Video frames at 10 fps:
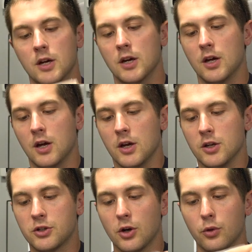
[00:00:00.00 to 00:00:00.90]

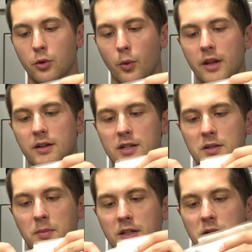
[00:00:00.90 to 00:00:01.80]
So the way this
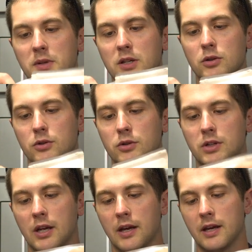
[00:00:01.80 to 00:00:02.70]
is meant to be
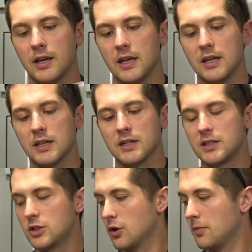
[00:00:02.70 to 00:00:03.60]
used
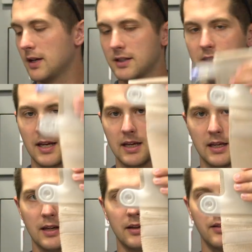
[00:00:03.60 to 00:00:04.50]
is you're meant to
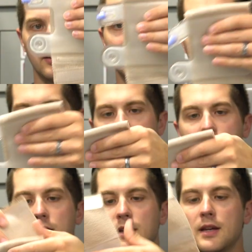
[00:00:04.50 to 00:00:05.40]
take
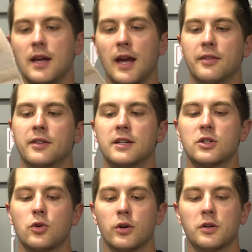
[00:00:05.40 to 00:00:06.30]
this, and this
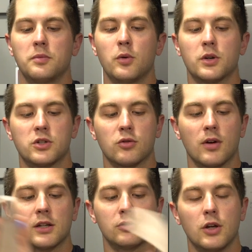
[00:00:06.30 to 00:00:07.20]
is going to be what's
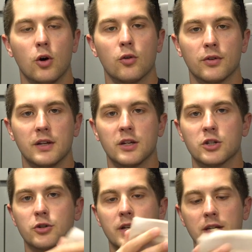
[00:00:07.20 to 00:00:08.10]
directly over the
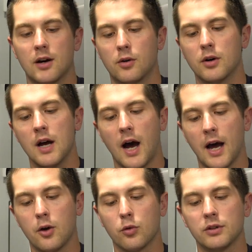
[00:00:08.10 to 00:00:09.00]
injury. Now,
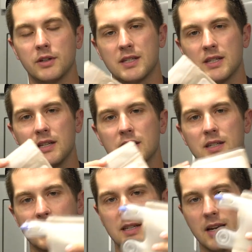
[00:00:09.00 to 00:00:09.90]
I don't really see
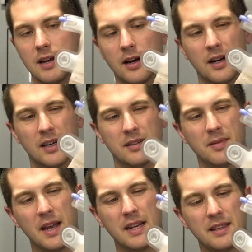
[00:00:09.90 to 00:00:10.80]
this as
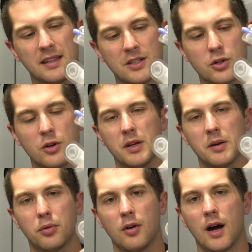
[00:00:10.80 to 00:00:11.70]
anything that's be
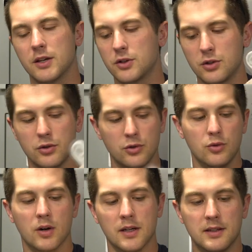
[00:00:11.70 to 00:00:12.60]
applied
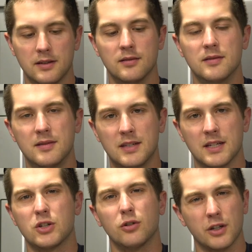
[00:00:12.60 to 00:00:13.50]
to a
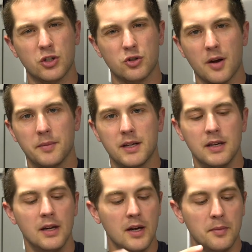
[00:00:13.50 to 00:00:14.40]
distal
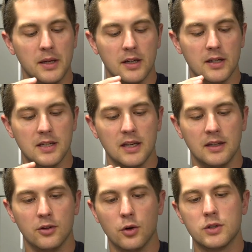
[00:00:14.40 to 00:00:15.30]
extremity, because
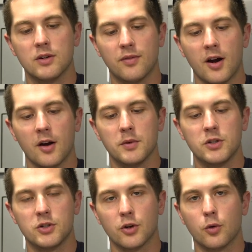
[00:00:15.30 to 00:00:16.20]
in those
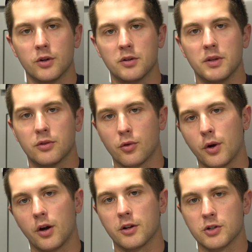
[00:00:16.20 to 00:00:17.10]
environments, you're going to be
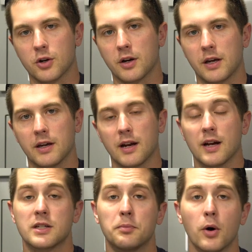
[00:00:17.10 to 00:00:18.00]
throwing on a tourniquet.
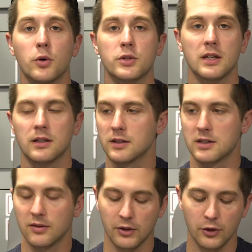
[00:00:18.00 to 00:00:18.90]
I suppose in the
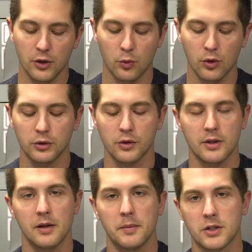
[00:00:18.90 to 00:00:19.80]
civilian world or
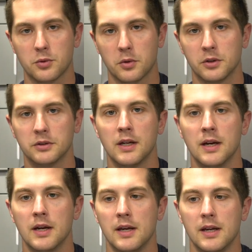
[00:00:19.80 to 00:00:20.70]
the EMS world,
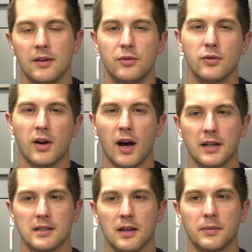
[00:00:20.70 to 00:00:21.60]
if you've
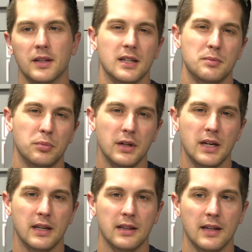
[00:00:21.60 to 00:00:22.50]
got something that's
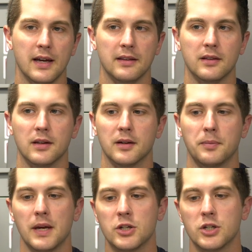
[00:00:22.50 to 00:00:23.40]
bleeding that the
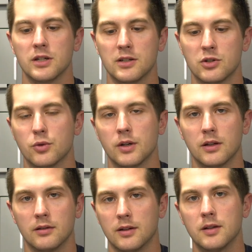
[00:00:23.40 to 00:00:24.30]
patient is
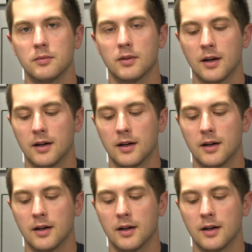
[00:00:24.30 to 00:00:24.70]
doing,